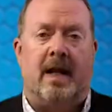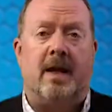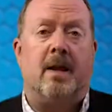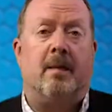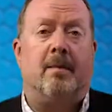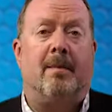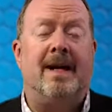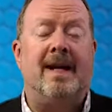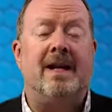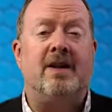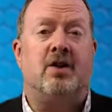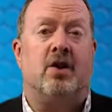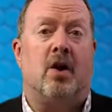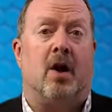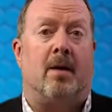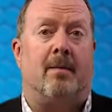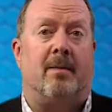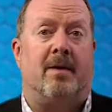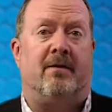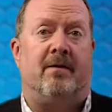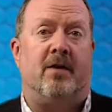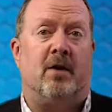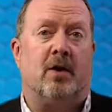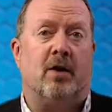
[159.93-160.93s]
In the meantime,
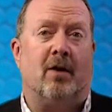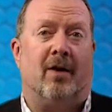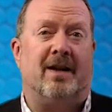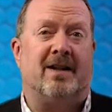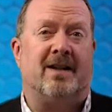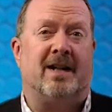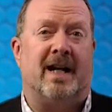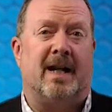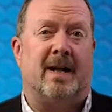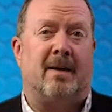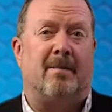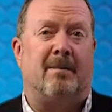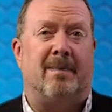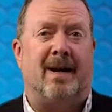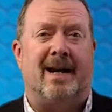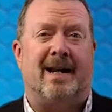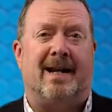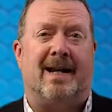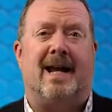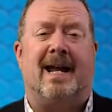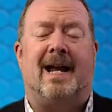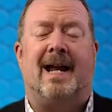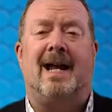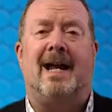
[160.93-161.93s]
if you'd like to get a better
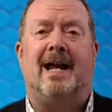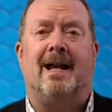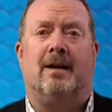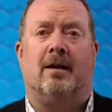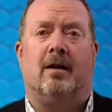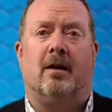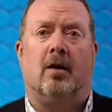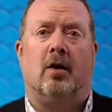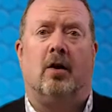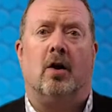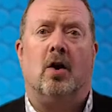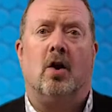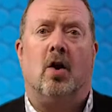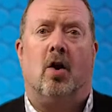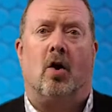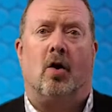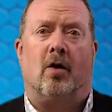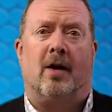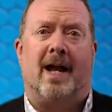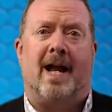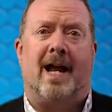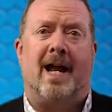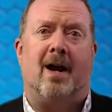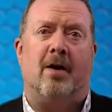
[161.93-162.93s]
handle
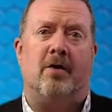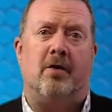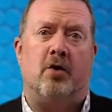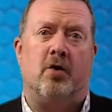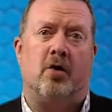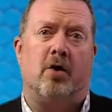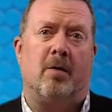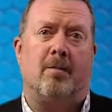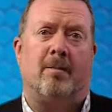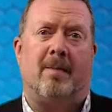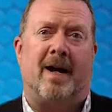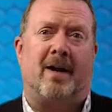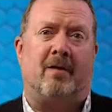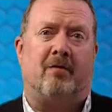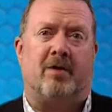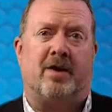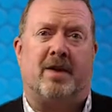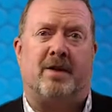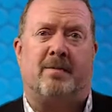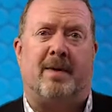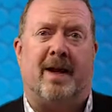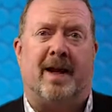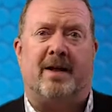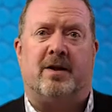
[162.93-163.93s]
on how you can make
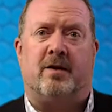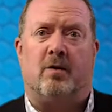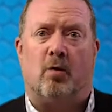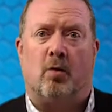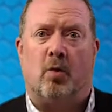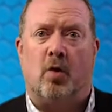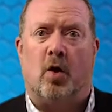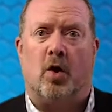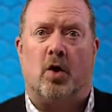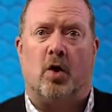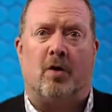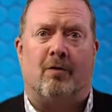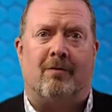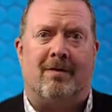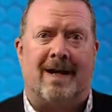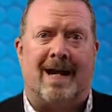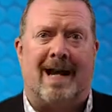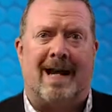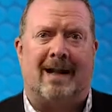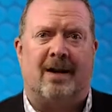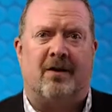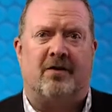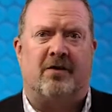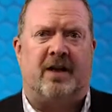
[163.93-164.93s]
respect at work a
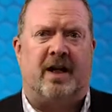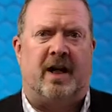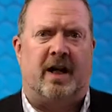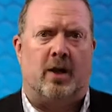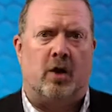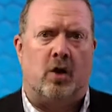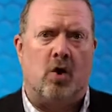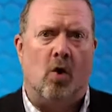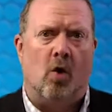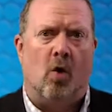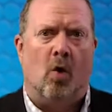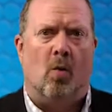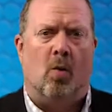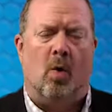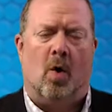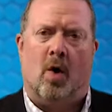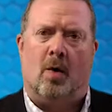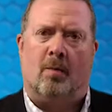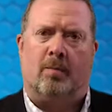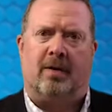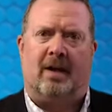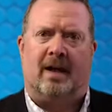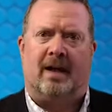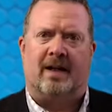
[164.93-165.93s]
reality in your
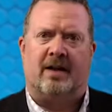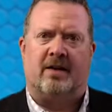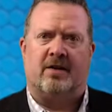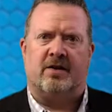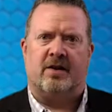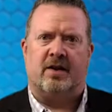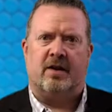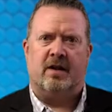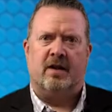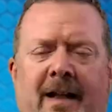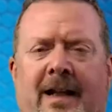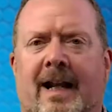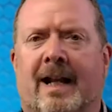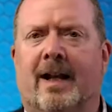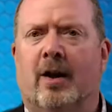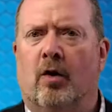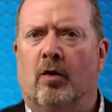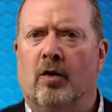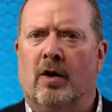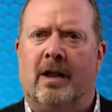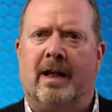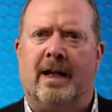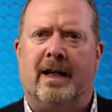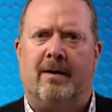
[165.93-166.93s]
workplace, click on
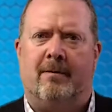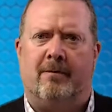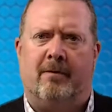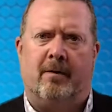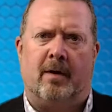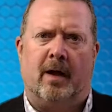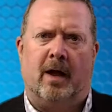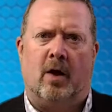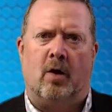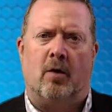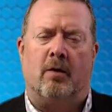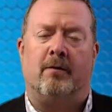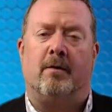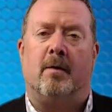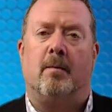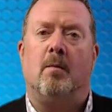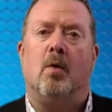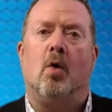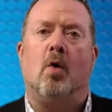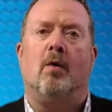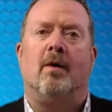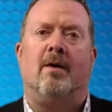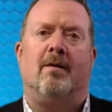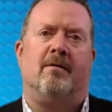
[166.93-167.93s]
the link below for
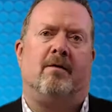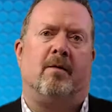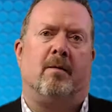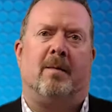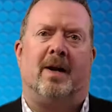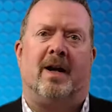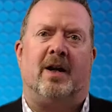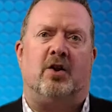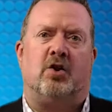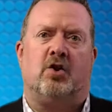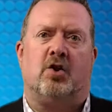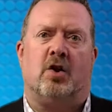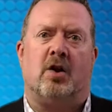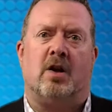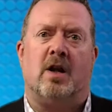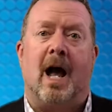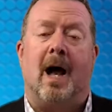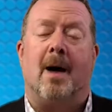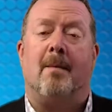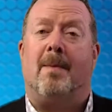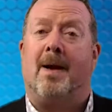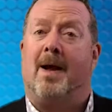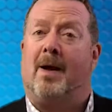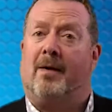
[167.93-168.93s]
more information
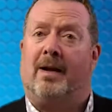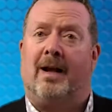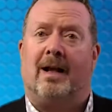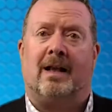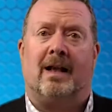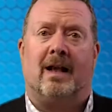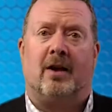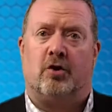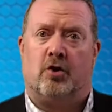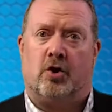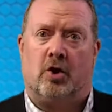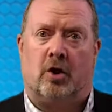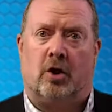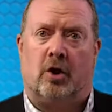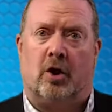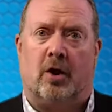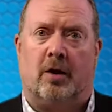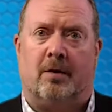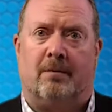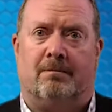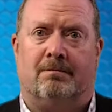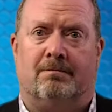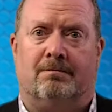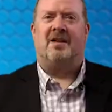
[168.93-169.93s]
about our Lunch and
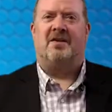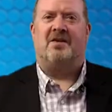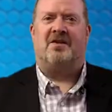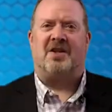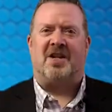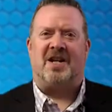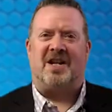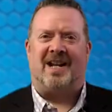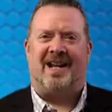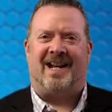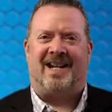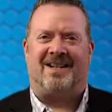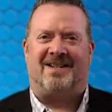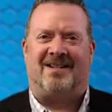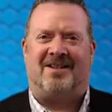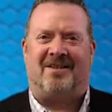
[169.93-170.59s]
Learn. See you next